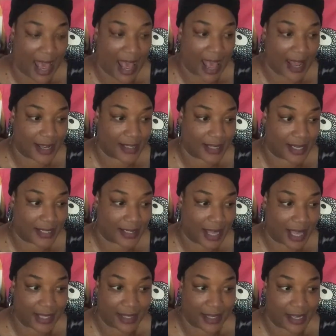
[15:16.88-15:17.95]
And it's
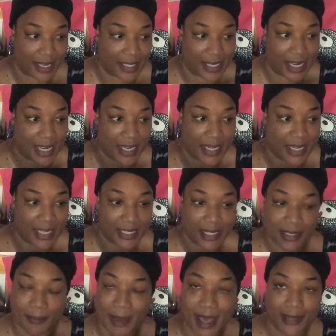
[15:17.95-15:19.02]
like, it
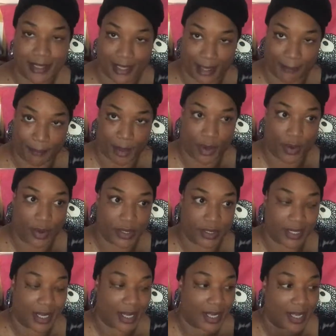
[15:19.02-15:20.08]
doesn't matter to them,
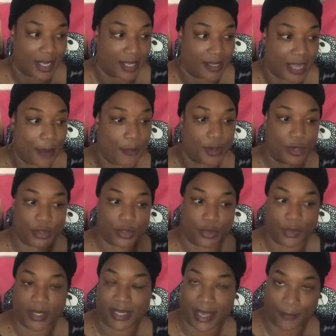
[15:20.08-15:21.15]
because they want to do
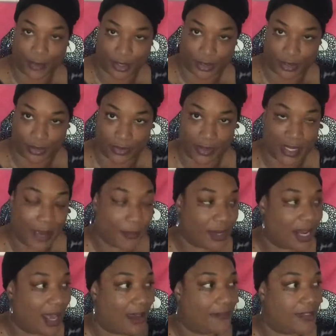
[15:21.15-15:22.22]
what they want to do. They
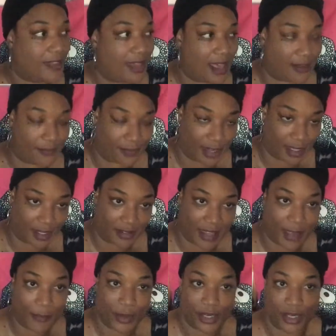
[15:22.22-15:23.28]
want to have their fun.
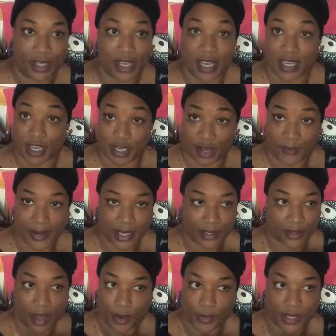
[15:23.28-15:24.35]
They want to, you know, and it's
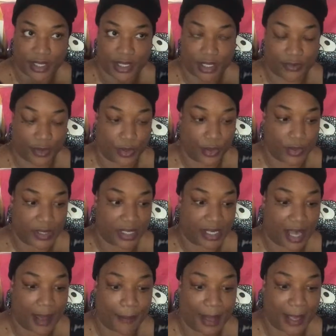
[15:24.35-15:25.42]
not only just recording.
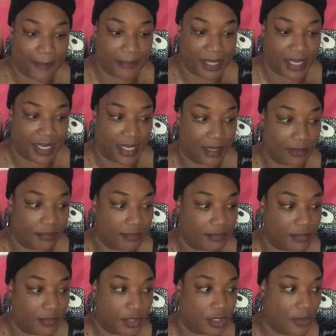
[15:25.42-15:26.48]
I might be
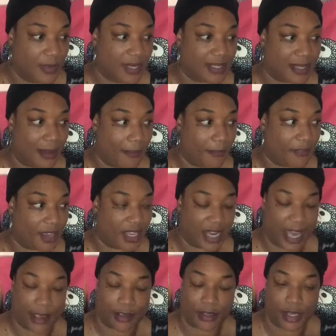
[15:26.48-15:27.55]
doing something
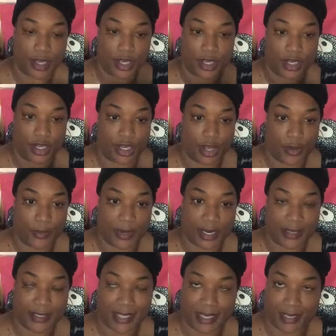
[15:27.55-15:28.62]
like, you know, when
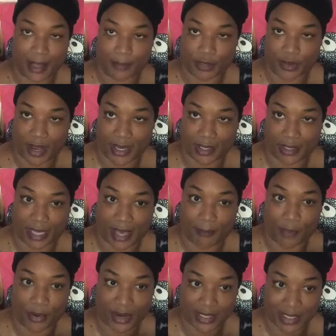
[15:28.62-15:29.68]
I said I'm trying to get
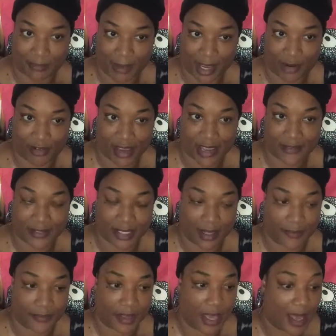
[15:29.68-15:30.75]
more into my creative
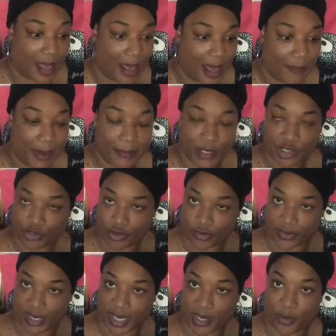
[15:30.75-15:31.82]
stuff, I might be
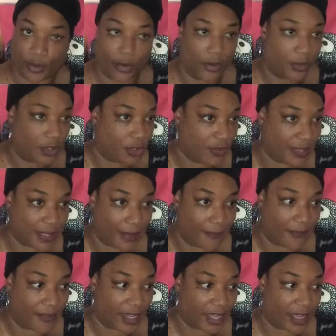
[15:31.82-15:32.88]
drawing or doing
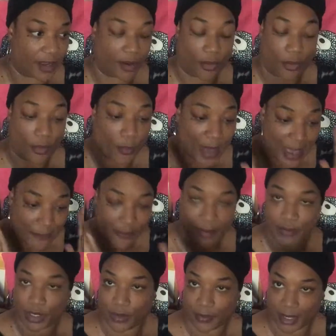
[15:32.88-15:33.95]
something, or whatever
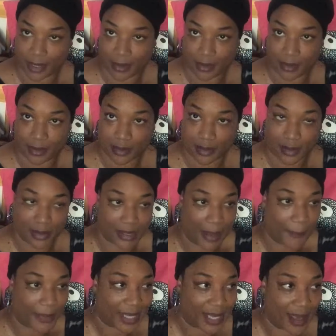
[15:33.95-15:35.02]
I'm doing,
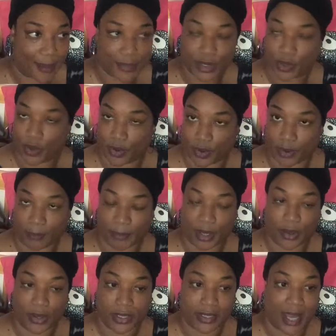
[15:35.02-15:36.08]
somebody comes along
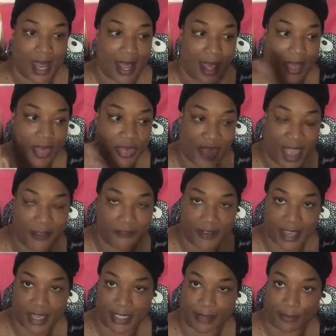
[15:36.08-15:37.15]
because their
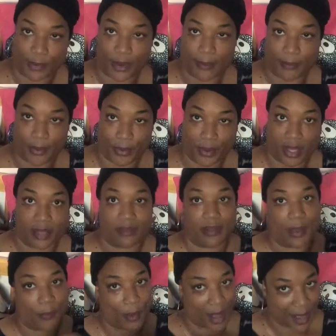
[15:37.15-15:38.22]
thing is more important
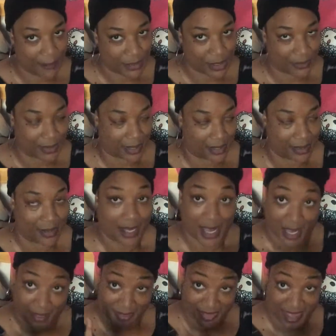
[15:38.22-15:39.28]
than what I'm doing
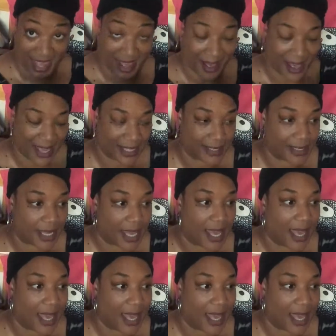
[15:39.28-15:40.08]
in their eyes.